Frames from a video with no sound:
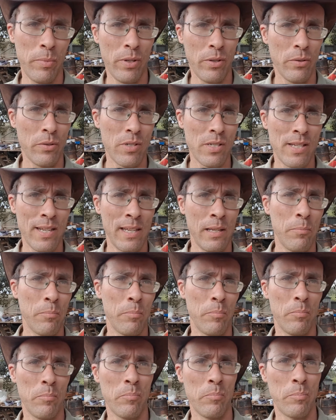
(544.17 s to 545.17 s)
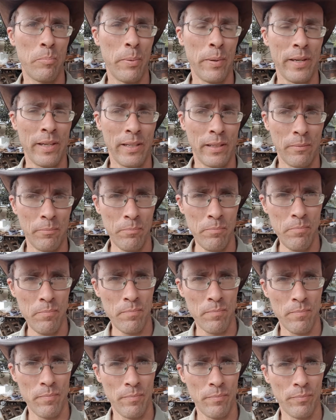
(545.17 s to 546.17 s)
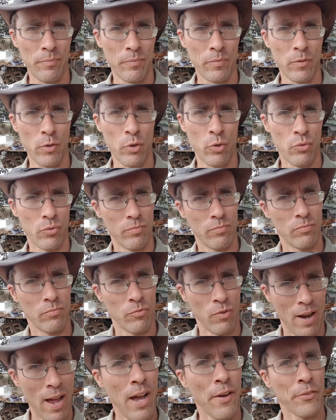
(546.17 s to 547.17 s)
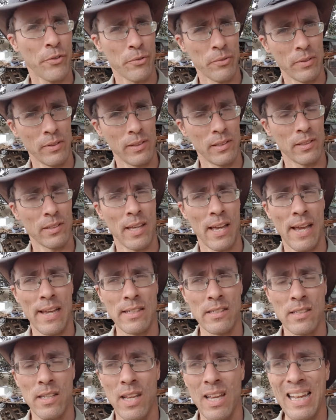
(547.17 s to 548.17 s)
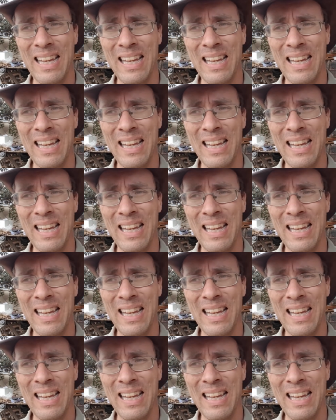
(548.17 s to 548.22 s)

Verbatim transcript: mil deep beam, or rafter in this case,